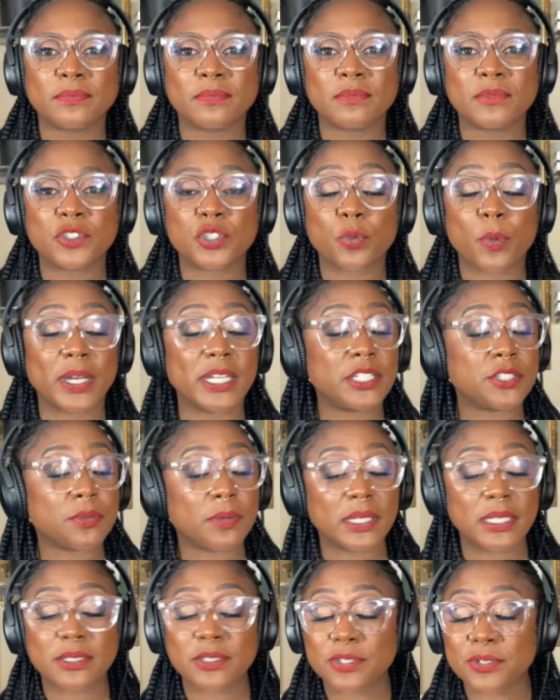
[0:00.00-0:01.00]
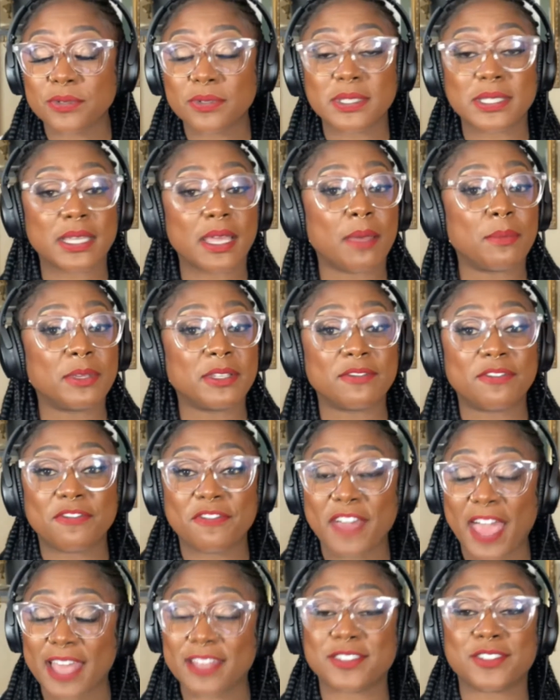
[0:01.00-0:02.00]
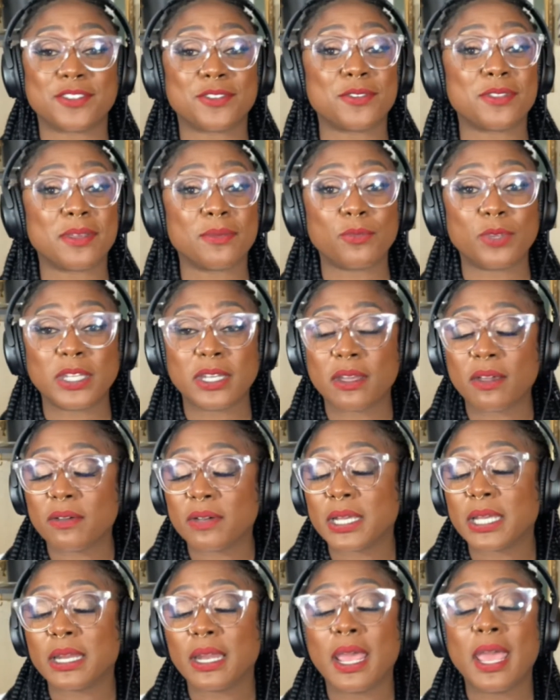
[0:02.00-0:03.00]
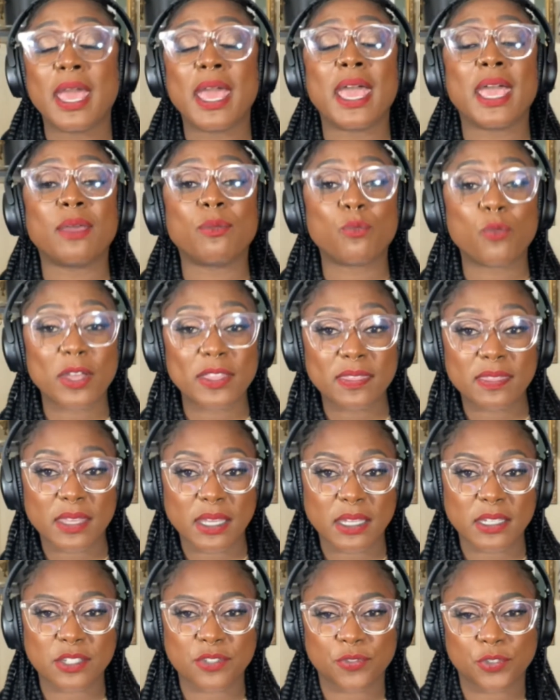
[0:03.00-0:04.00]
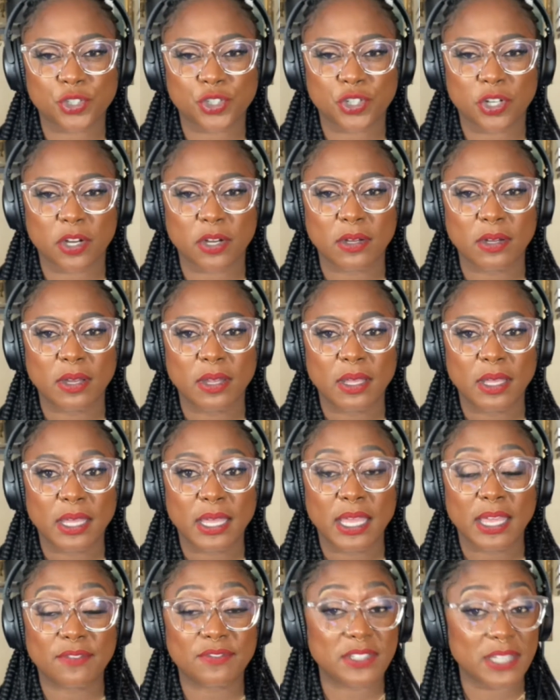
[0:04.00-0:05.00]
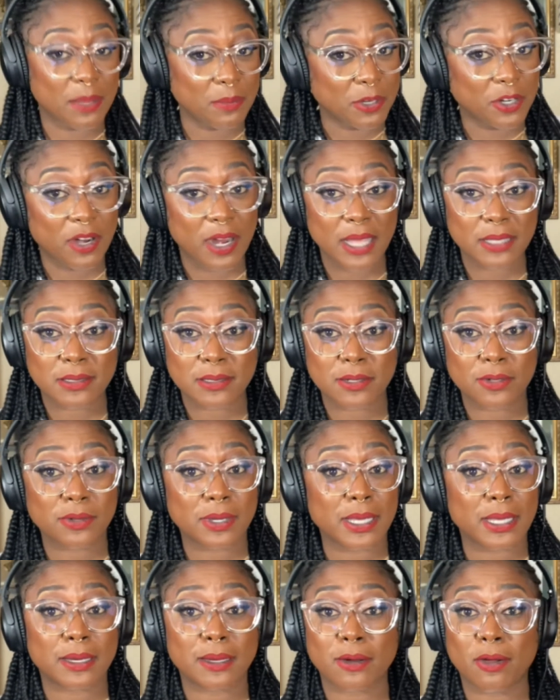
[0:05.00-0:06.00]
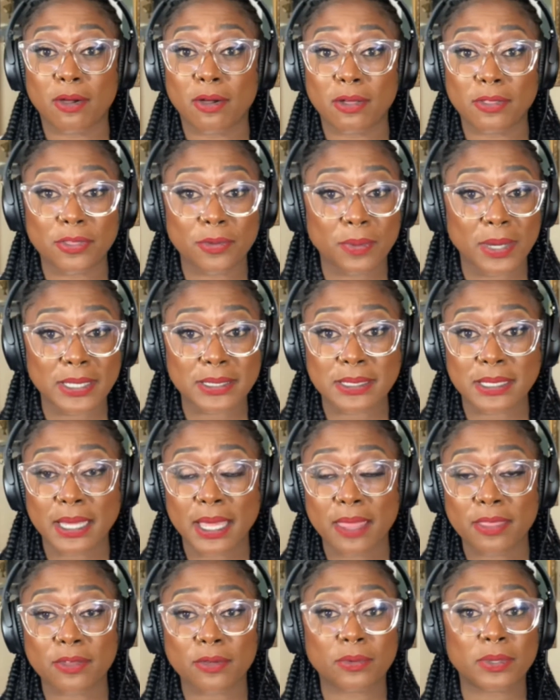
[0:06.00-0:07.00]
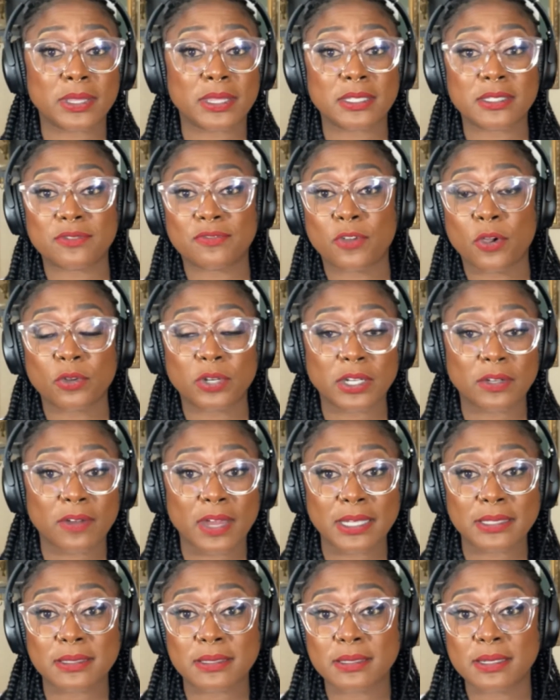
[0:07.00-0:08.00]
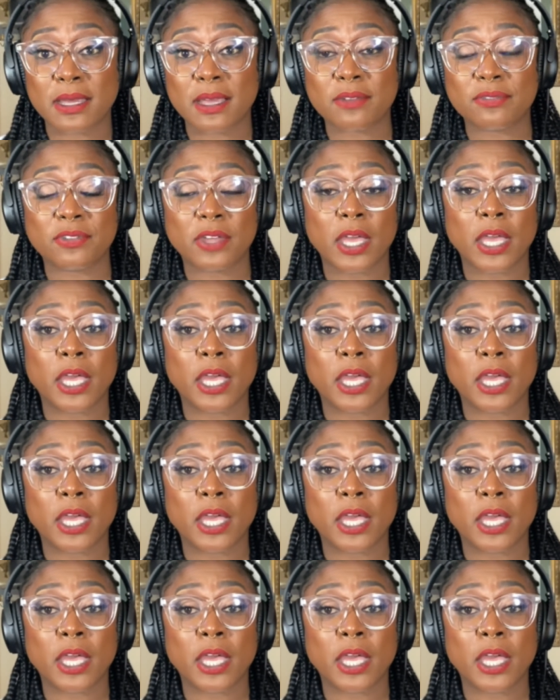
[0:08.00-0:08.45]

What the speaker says: 2022 is coming faster than we know it. And one thing is for sure. If Democrats don't get it all the way together with this voting rights stuff,